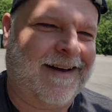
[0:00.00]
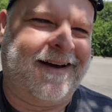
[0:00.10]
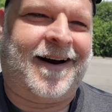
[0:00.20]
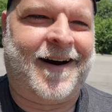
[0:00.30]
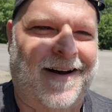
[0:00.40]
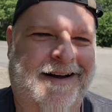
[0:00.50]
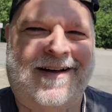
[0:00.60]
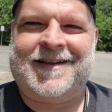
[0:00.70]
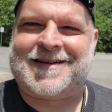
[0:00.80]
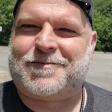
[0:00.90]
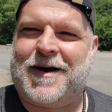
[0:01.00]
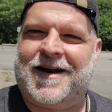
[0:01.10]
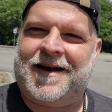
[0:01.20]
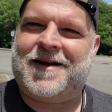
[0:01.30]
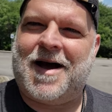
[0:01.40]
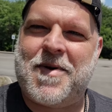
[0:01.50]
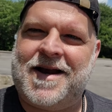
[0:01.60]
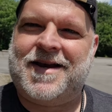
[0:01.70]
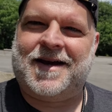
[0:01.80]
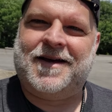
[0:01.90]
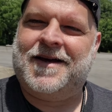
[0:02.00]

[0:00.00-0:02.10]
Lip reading: All right, that's about it. I'm heading in.